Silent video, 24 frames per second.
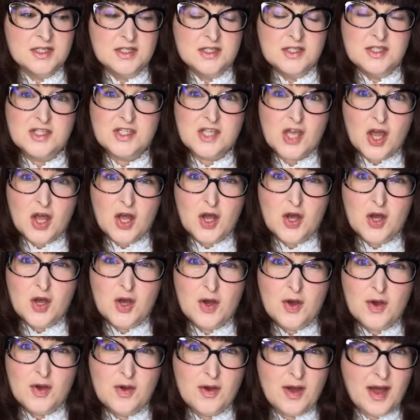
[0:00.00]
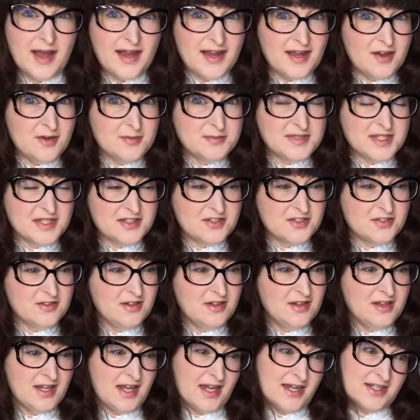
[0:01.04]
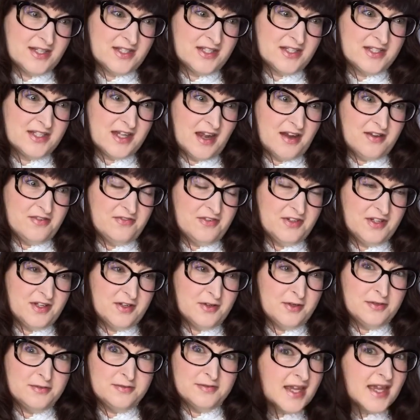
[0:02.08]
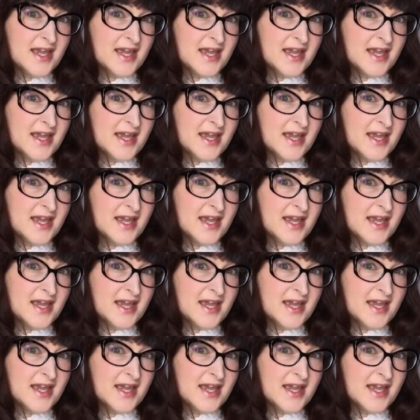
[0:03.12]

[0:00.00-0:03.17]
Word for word: So I hope that you liked that video,